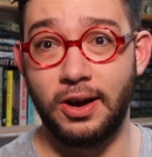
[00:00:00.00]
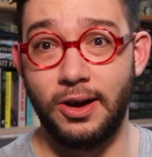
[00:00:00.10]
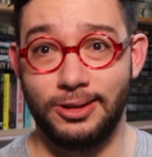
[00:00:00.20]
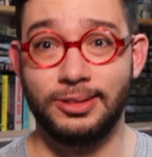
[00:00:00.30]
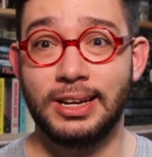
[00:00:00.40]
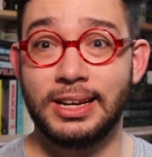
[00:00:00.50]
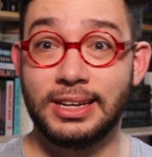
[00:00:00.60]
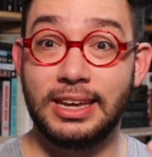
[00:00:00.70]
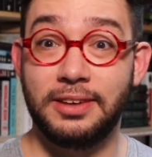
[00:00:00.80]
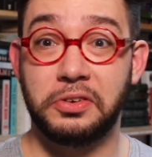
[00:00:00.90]
all
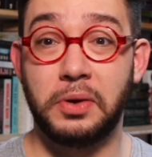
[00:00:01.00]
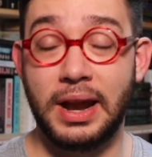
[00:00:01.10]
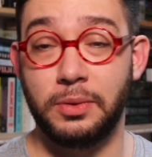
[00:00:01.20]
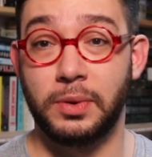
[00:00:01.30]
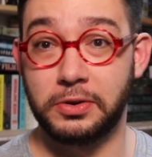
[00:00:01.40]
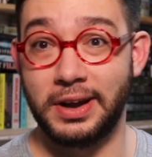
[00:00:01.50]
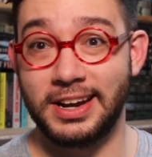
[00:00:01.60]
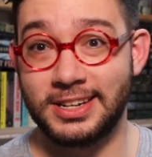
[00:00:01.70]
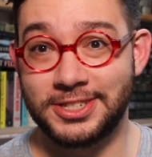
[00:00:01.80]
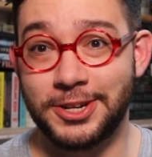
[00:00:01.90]
give credit where
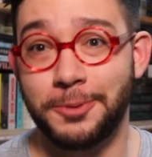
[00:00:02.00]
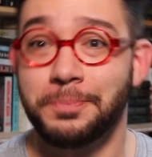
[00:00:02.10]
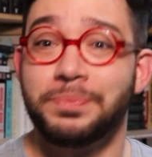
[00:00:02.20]
credit is due.